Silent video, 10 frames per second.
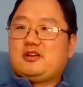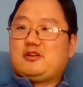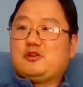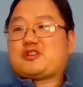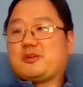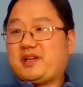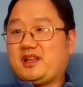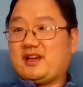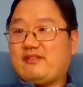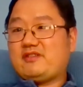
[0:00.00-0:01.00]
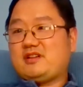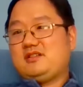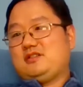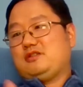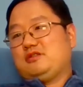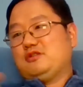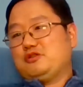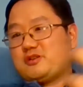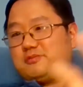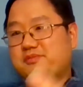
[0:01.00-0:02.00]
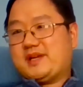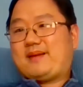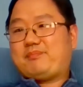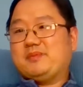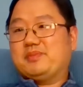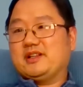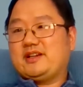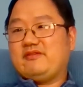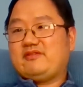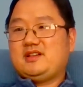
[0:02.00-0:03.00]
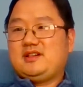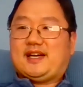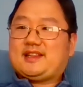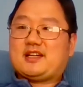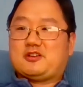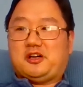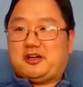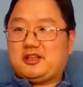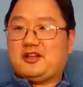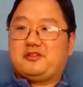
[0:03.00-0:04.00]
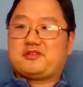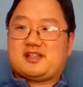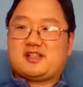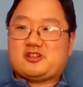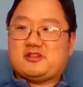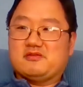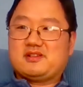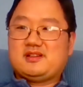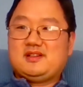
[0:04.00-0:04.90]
who should be believed, who should not be believed. I think all of those issues,